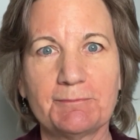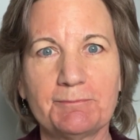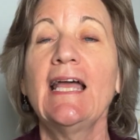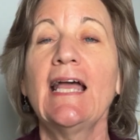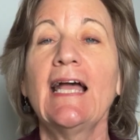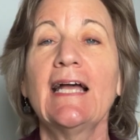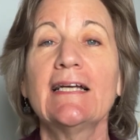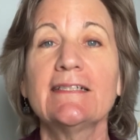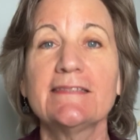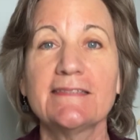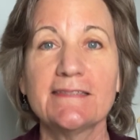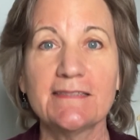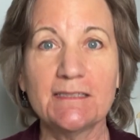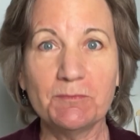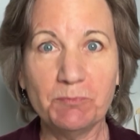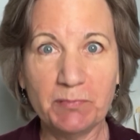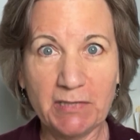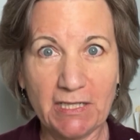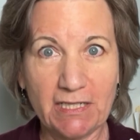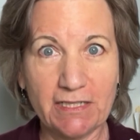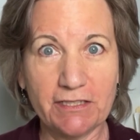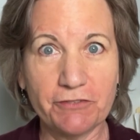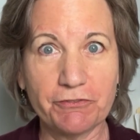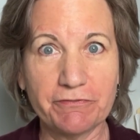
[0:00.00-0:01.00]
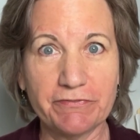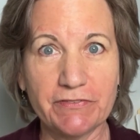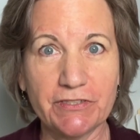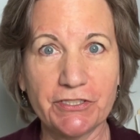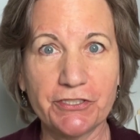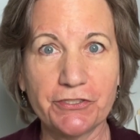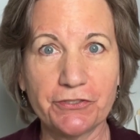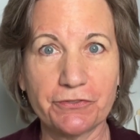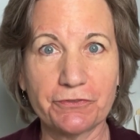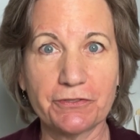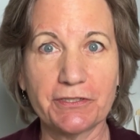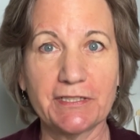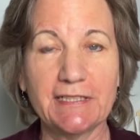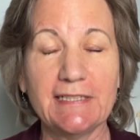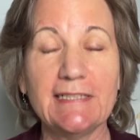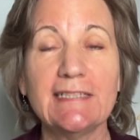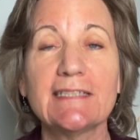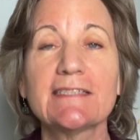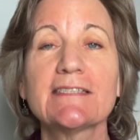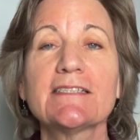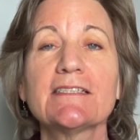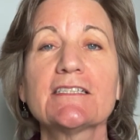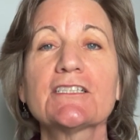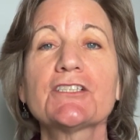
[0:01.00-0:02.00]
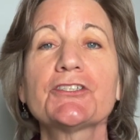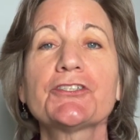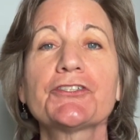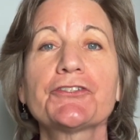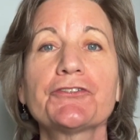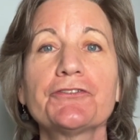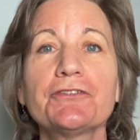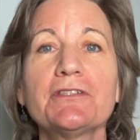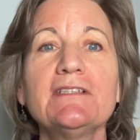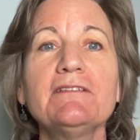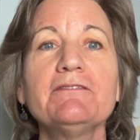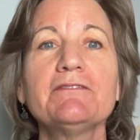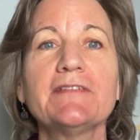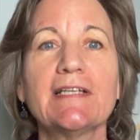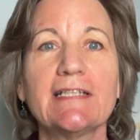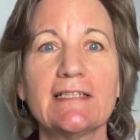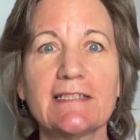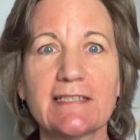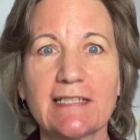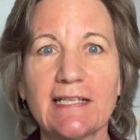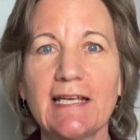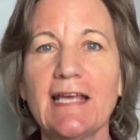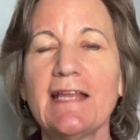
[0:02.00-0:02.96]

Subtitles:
As in the plot-driven story, it's an external event